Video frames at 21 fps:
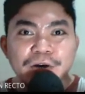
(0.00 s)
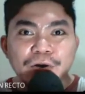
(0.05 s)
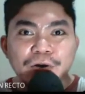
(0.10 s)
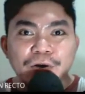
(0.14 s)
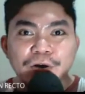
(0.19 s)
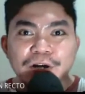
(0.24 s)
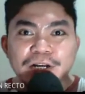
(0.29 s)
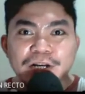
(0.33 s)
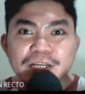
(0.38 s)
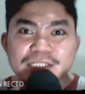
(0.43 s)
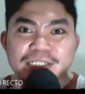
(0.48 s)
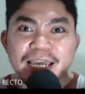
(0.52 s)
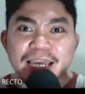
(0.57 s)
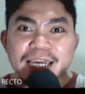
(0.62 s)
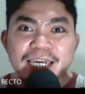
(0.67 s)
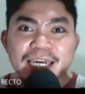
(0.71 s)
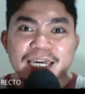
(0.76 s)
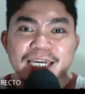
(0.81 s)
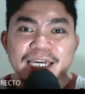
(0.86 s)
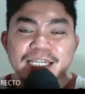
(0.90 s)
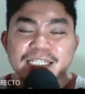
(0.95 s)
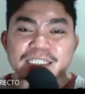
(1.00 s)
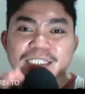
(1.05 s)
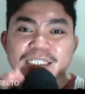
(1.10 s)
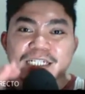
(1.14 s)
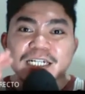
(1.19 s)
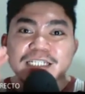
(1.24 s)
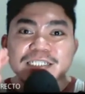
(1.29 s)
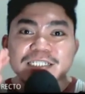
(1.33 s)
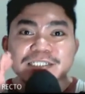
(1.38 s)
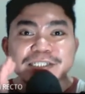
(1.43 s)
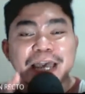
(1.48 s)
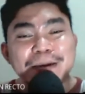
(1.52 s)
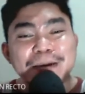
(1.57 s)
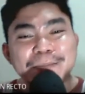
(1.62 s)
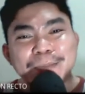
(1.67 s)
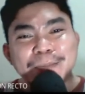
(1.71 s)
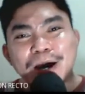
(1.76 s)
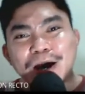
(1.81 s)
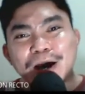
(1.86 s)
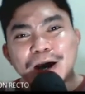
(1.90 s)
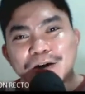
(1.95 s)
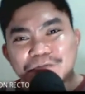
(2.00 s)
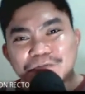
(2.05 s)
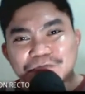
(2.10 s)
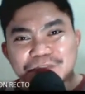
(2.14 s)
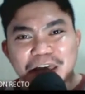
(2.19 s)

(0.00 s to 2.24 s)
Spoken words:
or the second type of